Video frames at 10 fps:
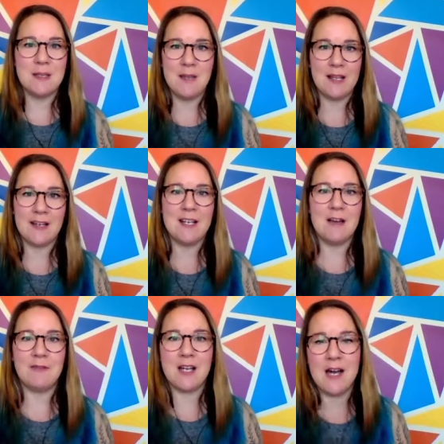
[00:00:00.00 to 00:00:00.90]
They make like an
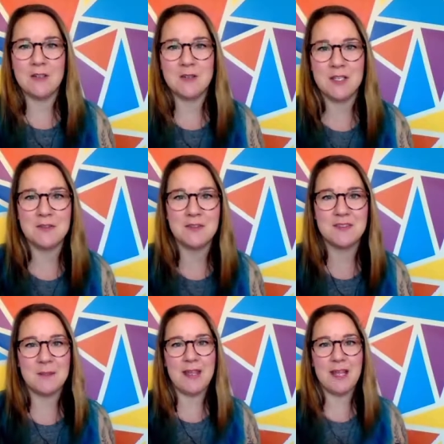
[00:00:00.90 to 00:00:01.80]
avocado
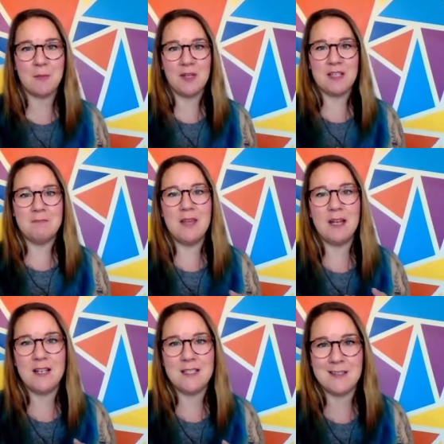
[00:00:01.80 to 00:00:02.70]
toast. They make a Bloody
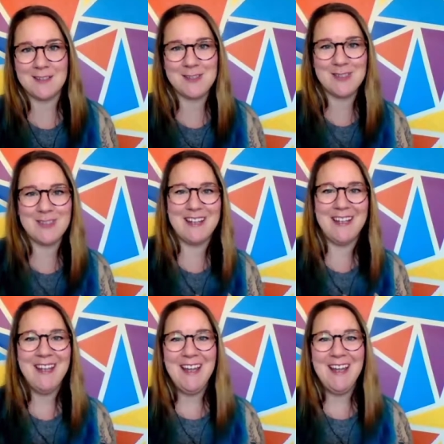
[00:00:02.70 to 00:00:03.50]
Mary dog toy.